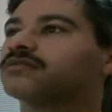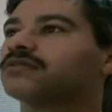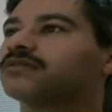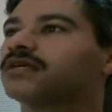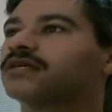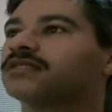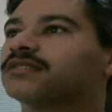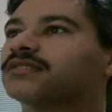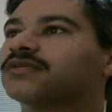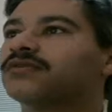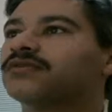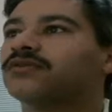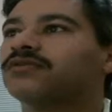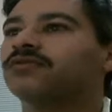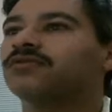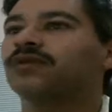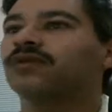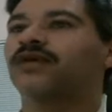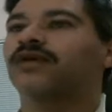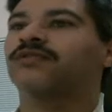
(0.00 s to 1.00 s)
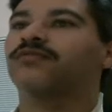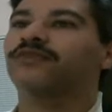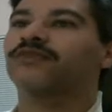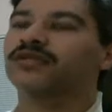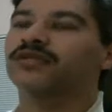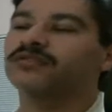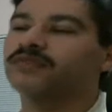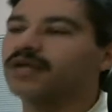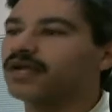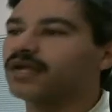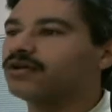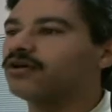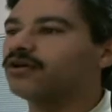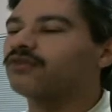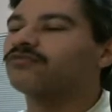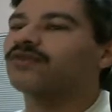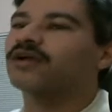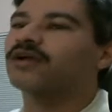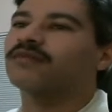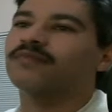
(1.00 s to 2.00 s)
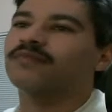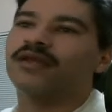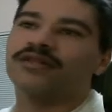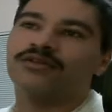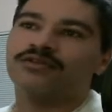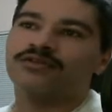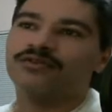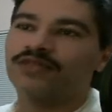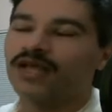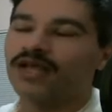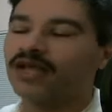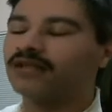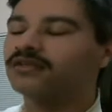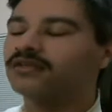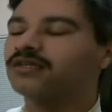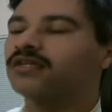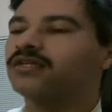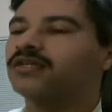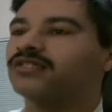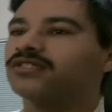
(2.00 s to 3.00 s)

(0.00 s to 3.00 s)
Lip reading: like I said, you could do King of the Rings, but I don't recommend you do that.